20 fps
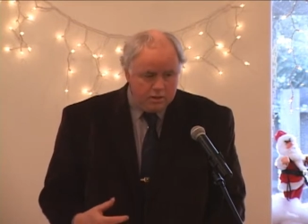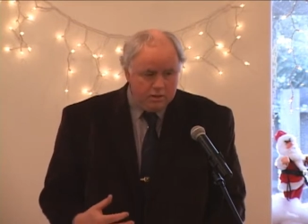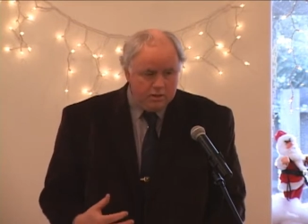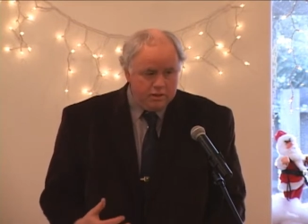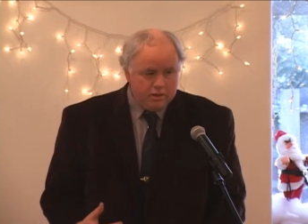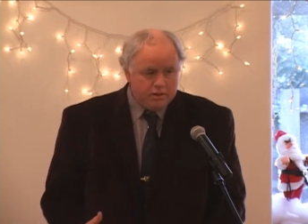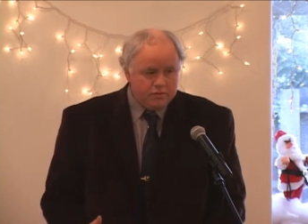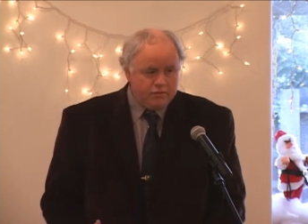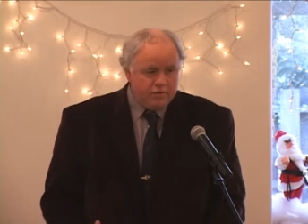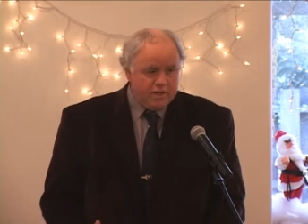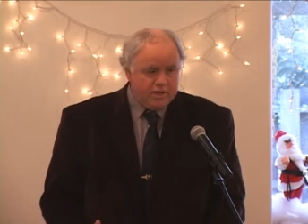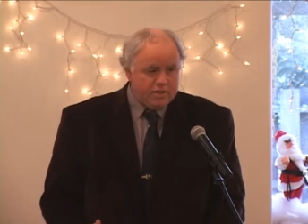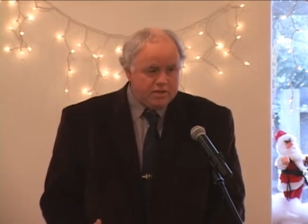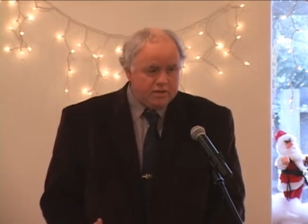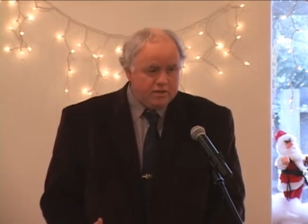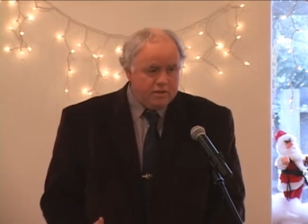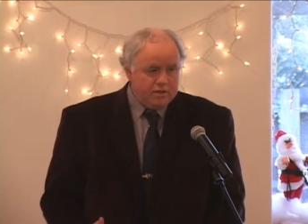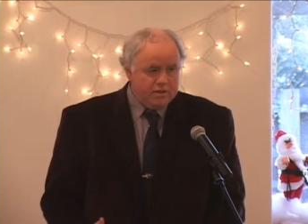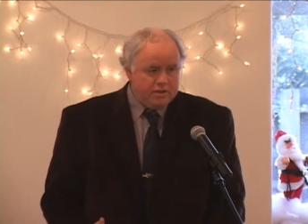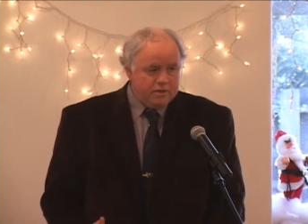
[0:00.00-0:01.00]
This
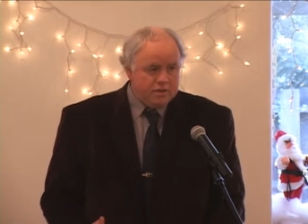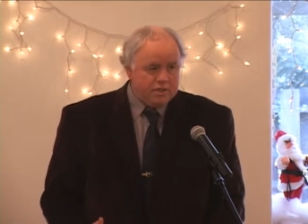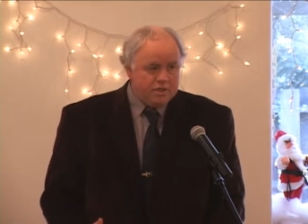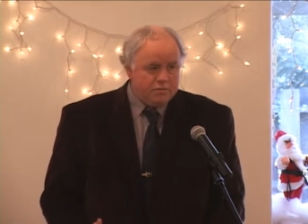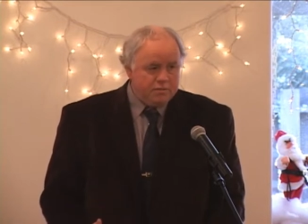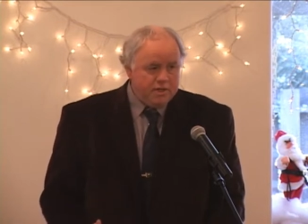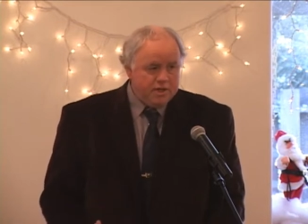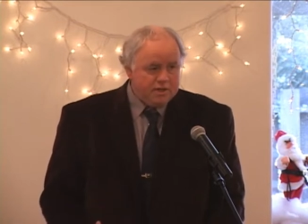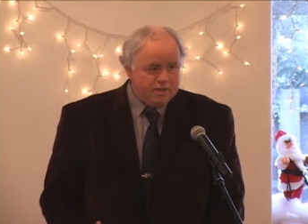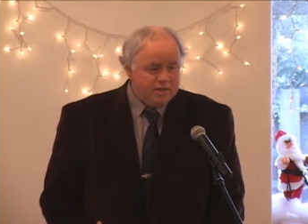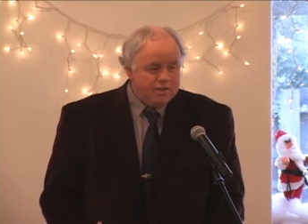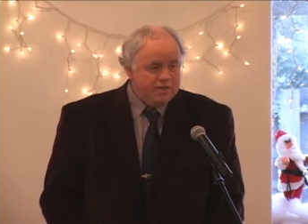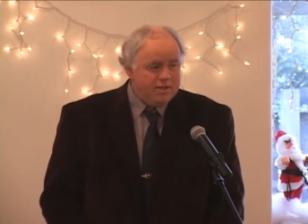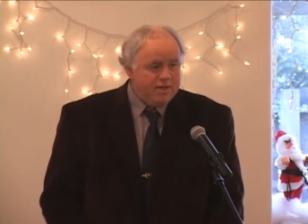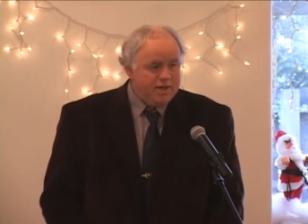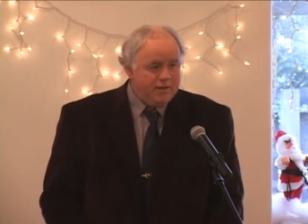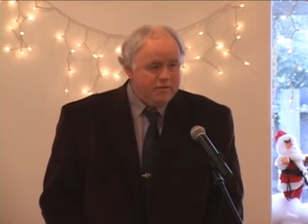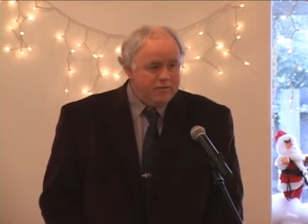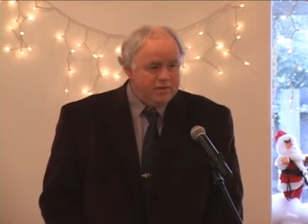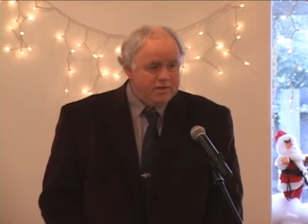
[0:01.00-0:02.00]
vessel is expected
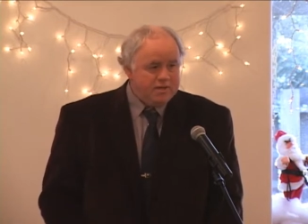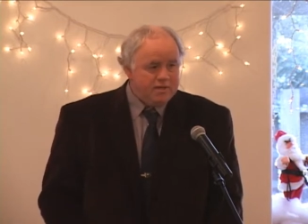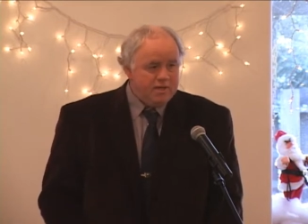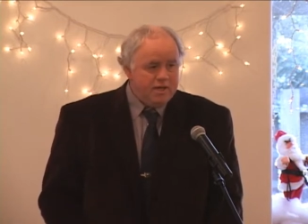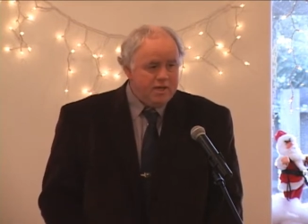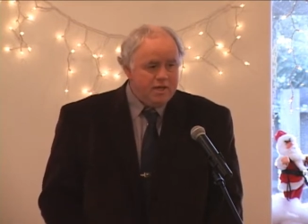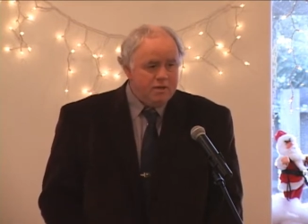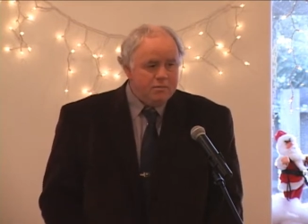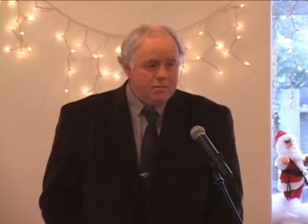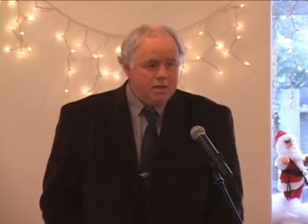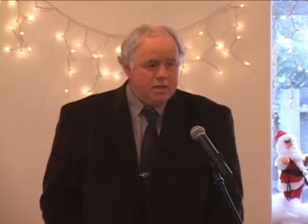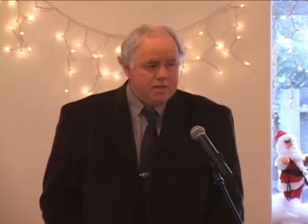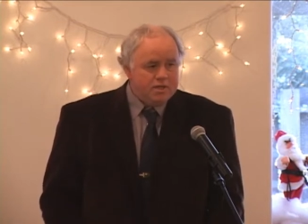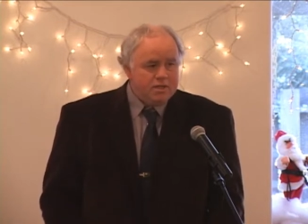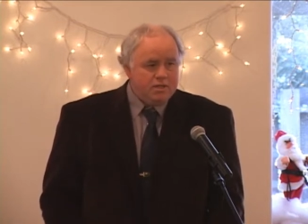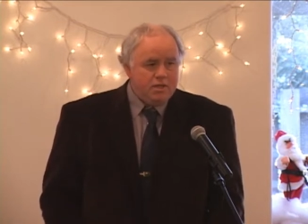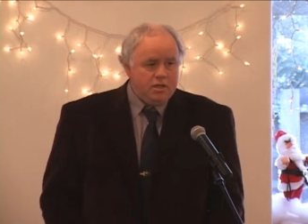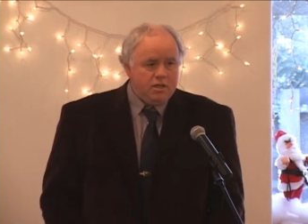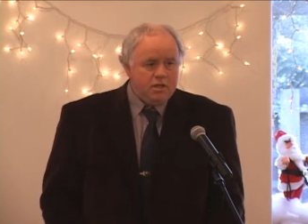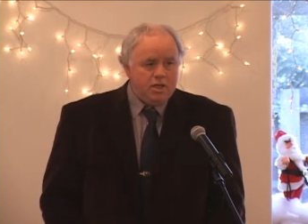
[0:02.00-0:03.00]
to have the same
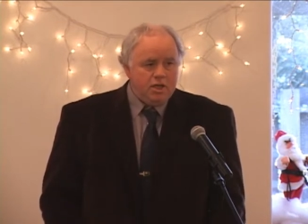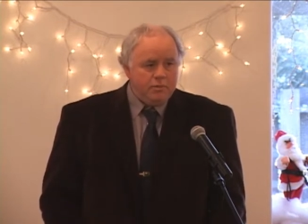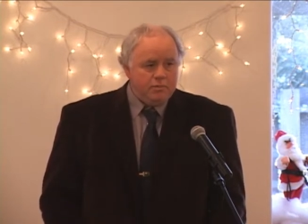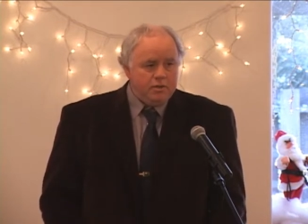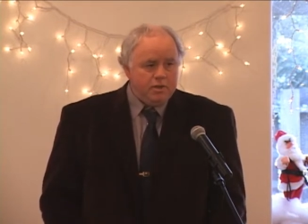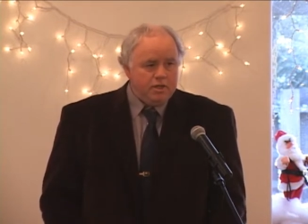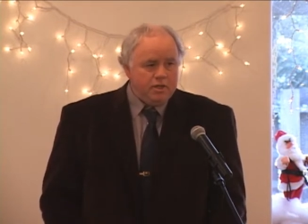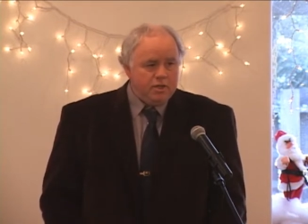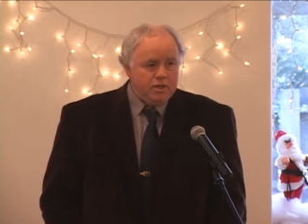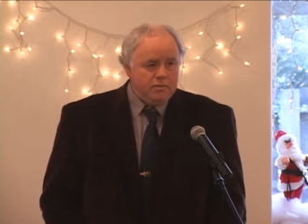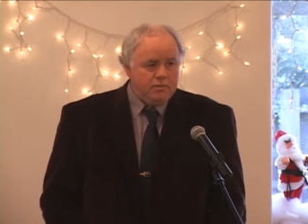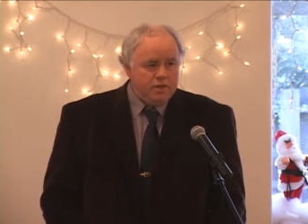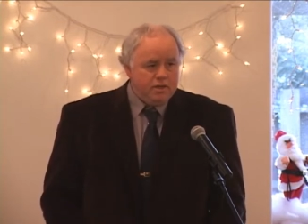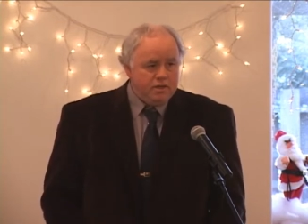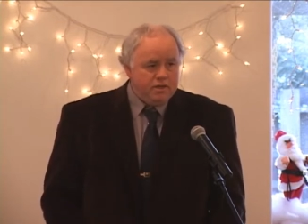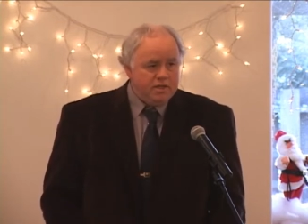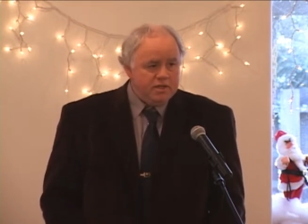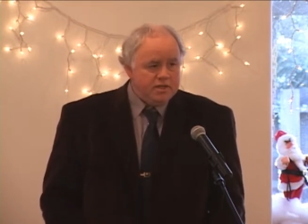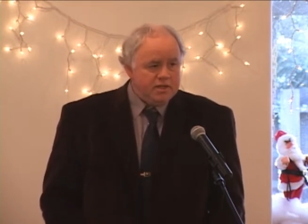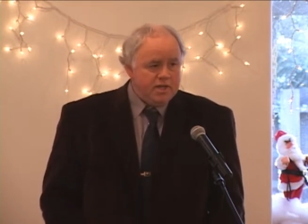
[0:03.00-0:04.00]
seakeeping
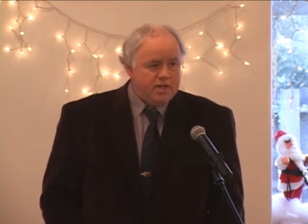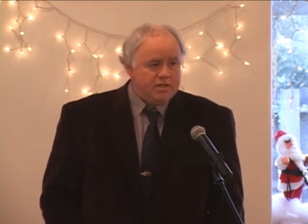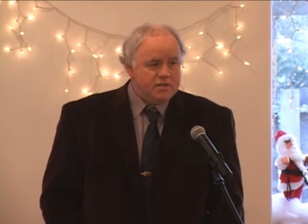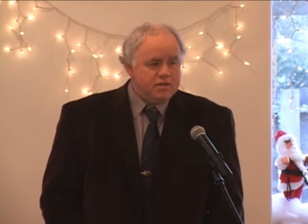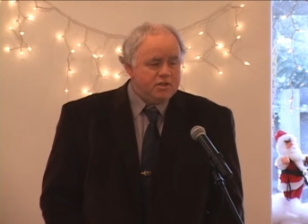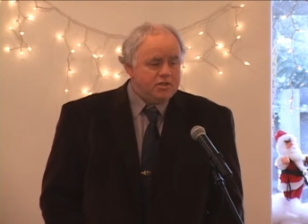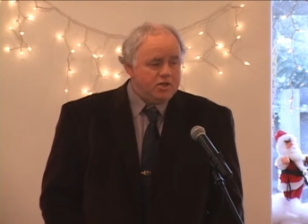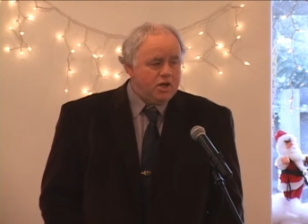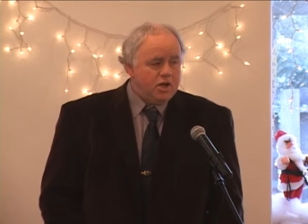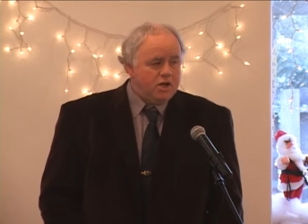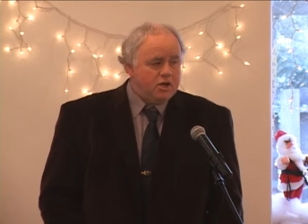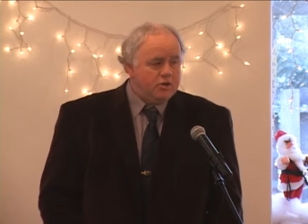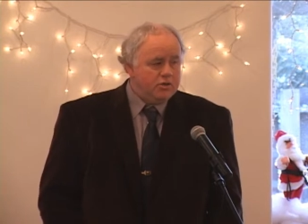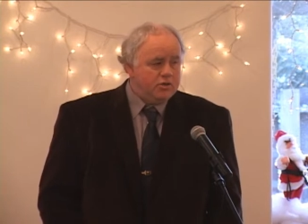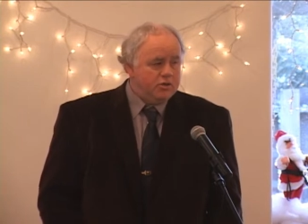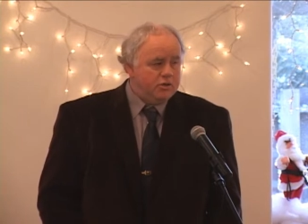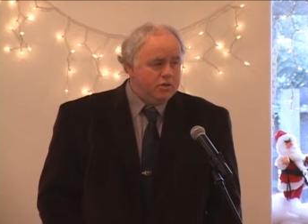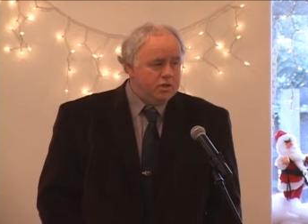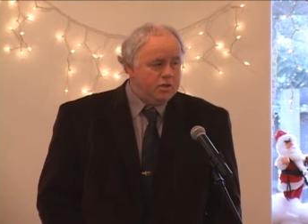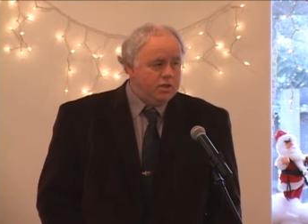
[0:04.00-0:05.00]
abilities as the
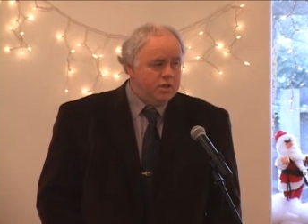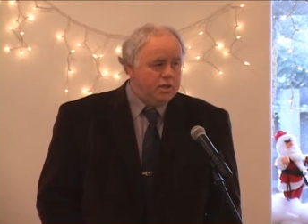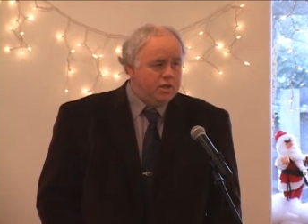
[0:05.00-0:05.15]
Taku.